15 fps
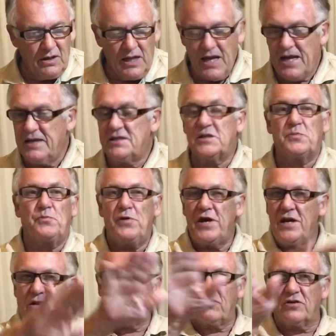and spread
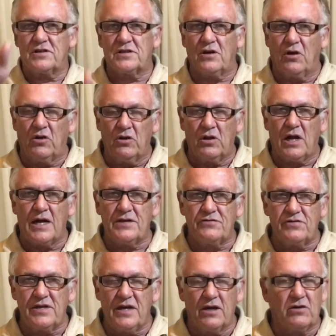across a whole
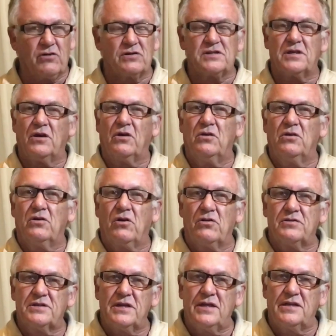country, across a whole
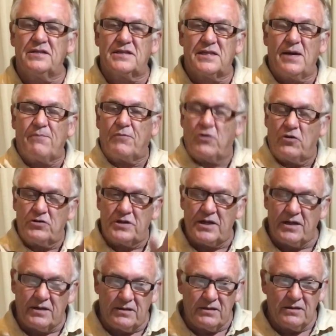continent,
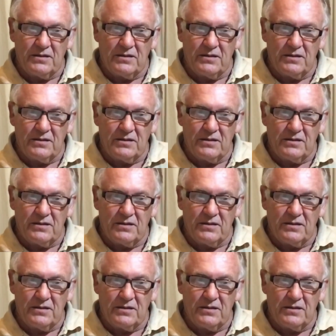subcontinent,